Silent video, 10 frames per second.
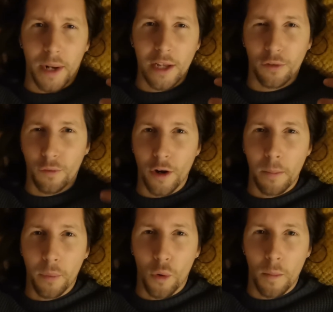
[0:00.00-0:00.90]
plays a very
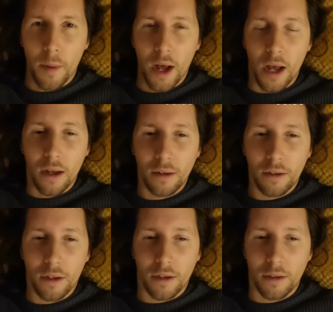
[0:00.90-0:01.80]
important part
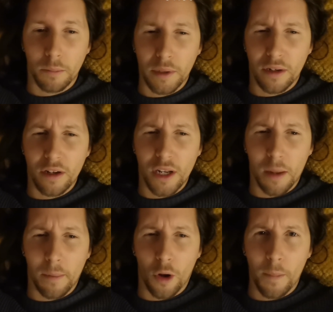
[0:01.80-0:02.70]
um, been learning
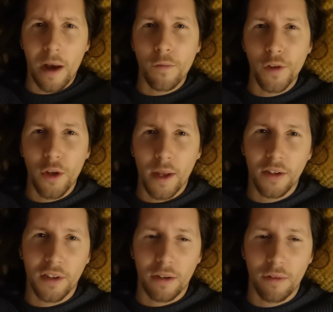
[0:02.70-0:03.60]
a lot about video
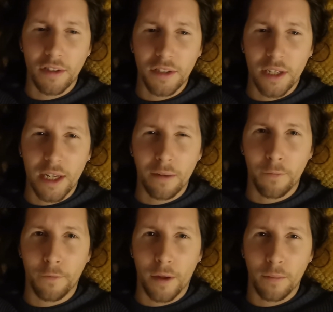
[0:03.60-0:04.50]
editing recently and,
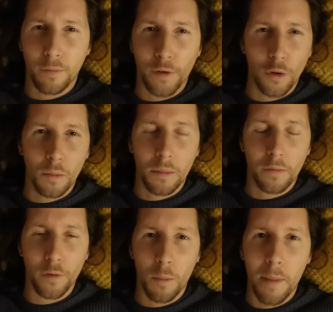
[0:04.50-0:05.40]
and film
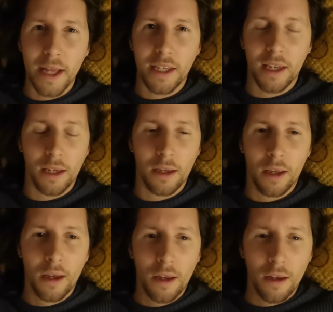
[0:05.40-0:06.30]
filmmaking.
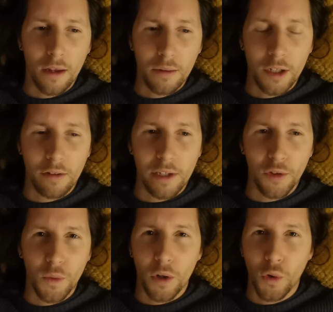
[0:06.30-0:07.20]
I'm currently
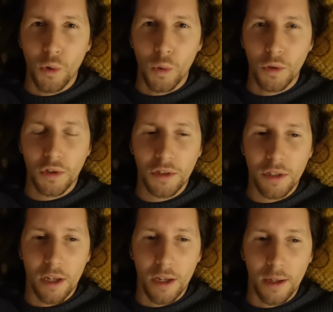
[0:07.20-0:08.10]
doing a
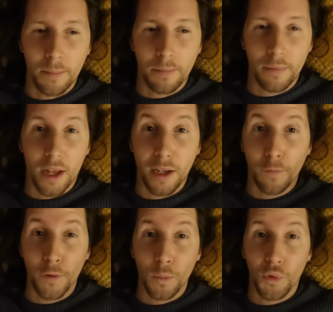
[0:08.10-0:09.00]
course um, like
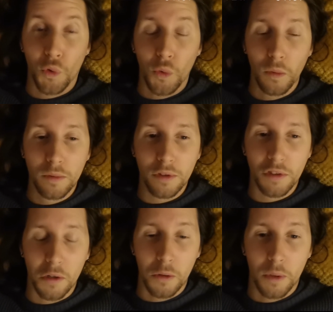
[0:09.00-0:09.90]
at film school,
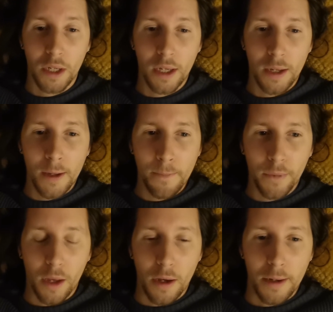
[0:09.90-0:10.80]
so
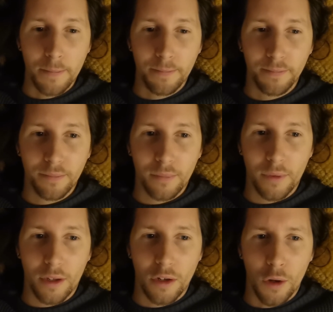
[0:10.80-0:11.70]
um,
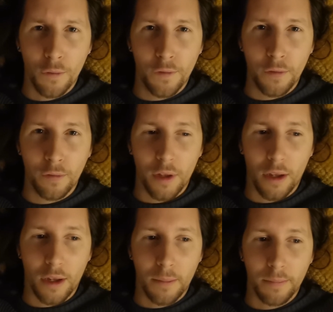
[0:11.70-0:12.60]
you know, fifth,
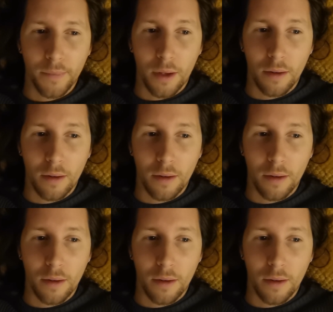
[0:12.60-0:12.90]
um,